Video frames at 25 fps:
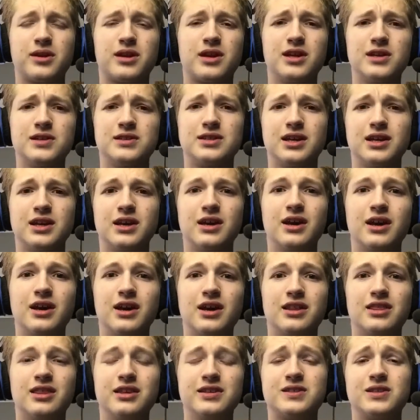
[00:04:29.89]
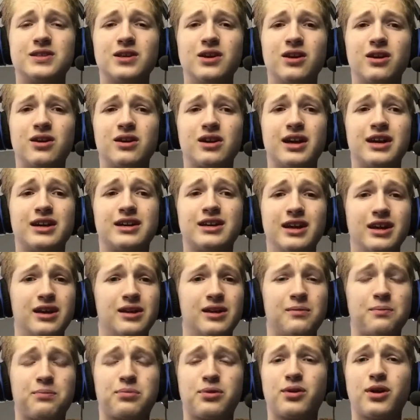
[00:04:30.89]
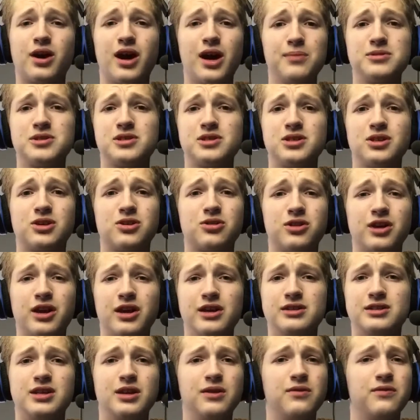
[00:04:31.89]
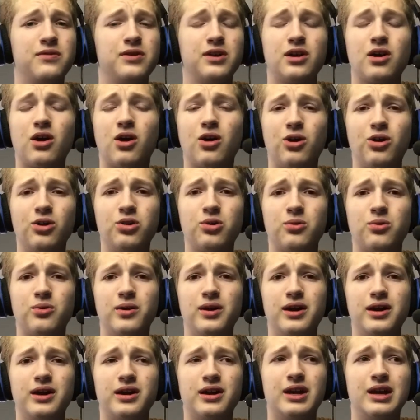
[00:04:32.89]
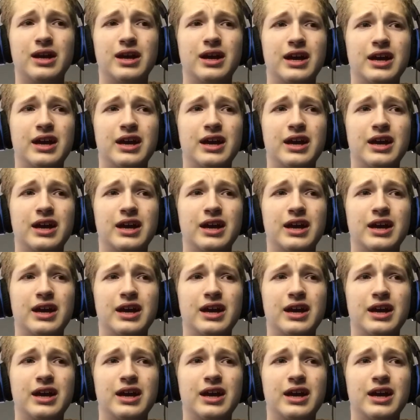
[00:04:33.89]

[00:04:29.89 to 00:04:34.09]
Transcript: Because this song, again, props to creativity all the way,